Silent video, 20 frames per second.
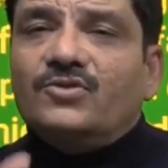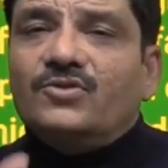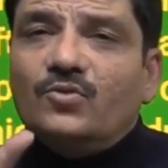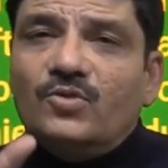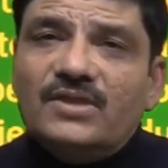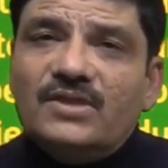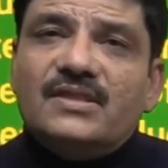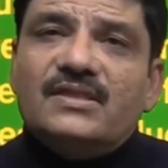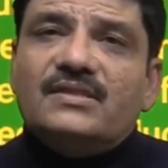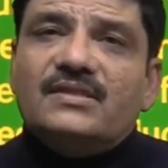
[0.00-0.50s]
So
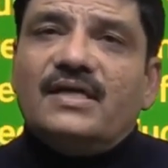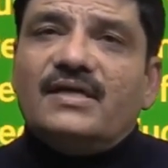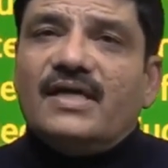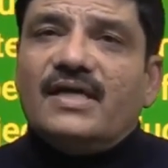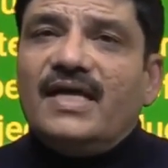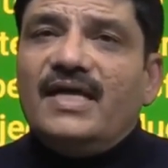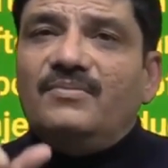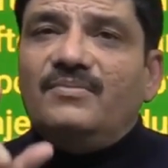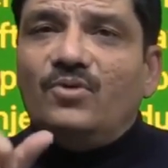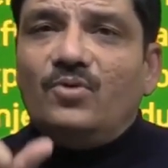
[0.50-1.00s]
this is the
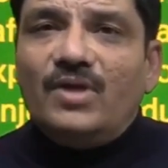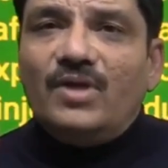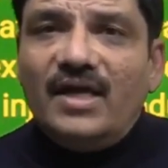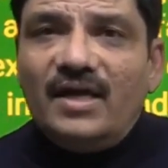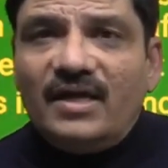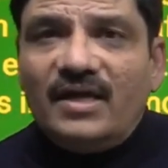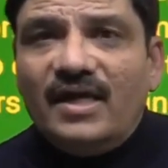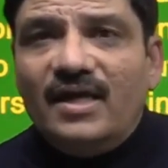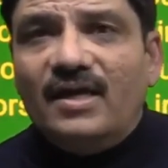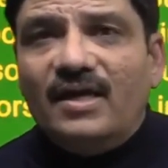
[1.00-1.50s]
time to
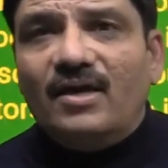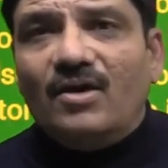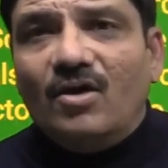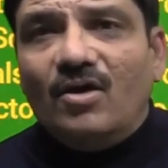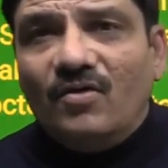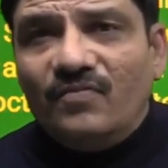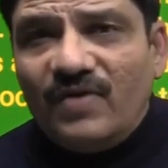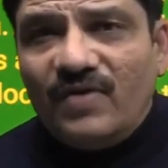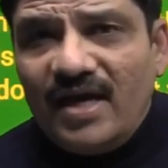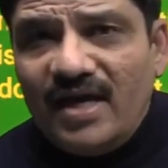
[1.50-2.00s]
take care
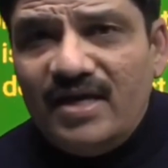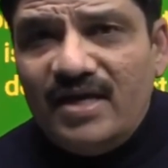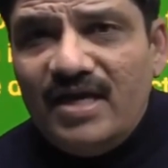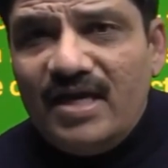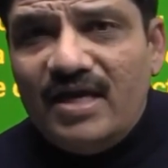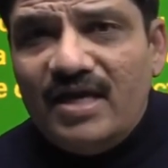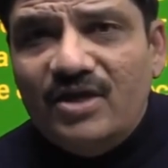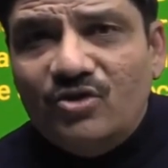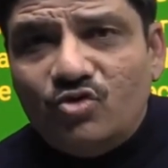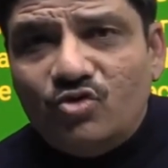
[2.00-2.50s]
of
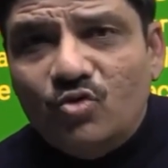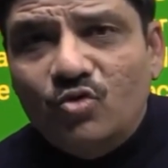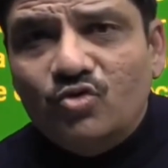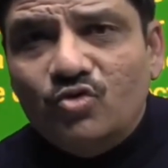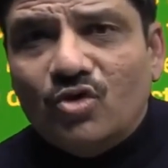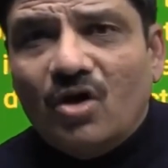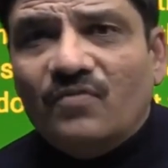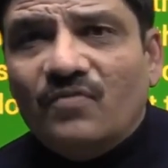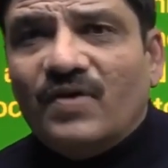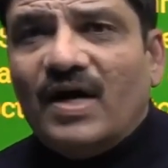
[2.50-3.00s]
any
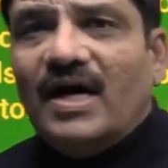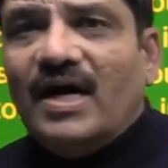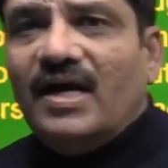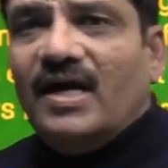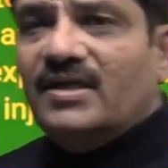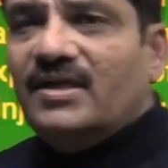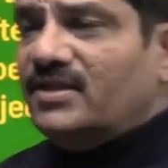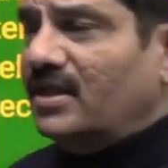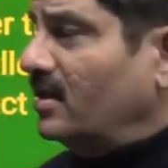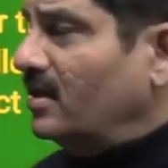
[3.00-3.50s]
issues of
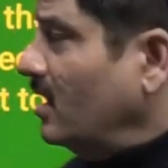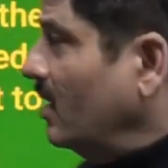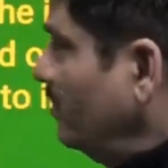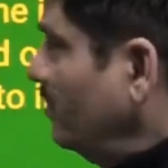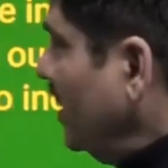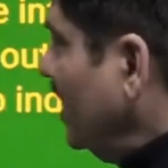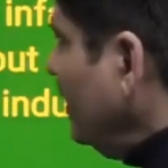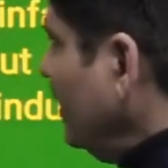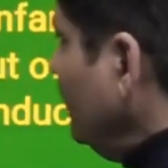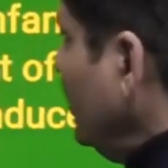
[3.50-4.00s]
RH
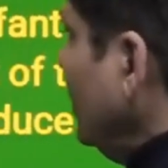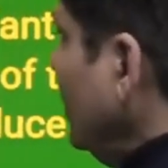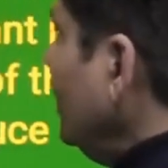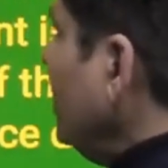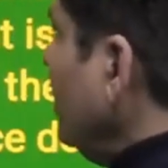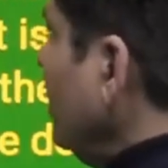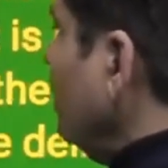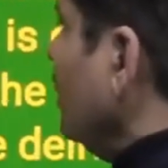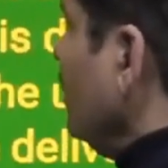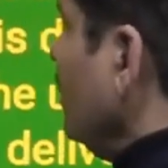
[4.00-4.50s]

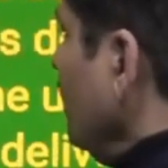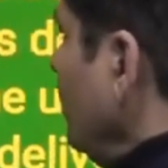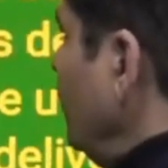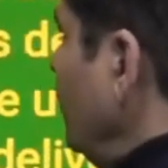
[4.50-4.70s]
incompatibility